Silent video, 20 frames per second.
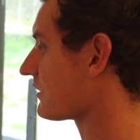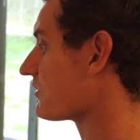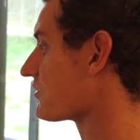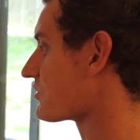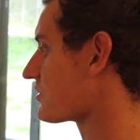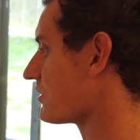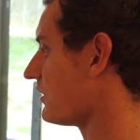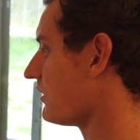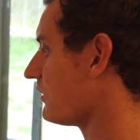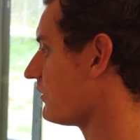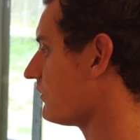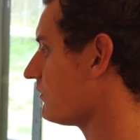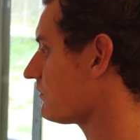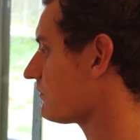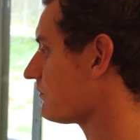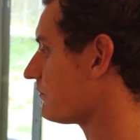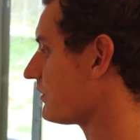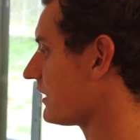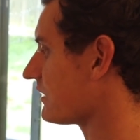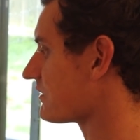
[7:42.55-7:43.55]
of control,
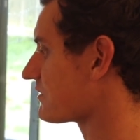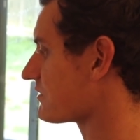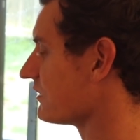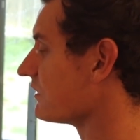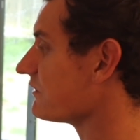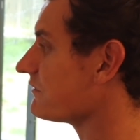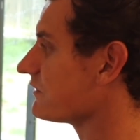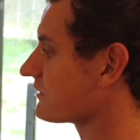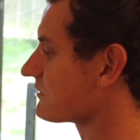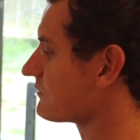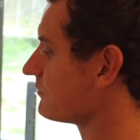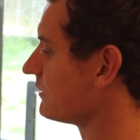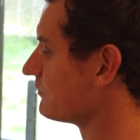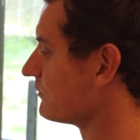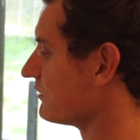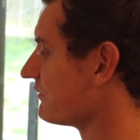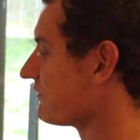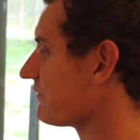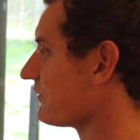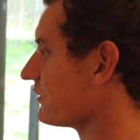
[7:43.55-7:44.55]
but surfing's a bit
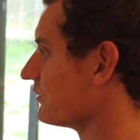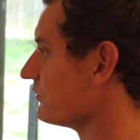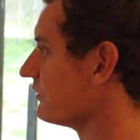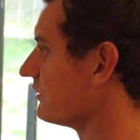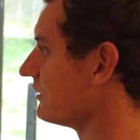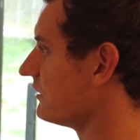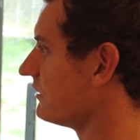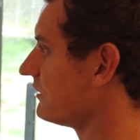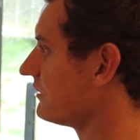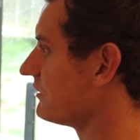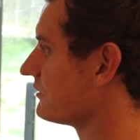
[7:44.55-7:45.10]
more fluid, and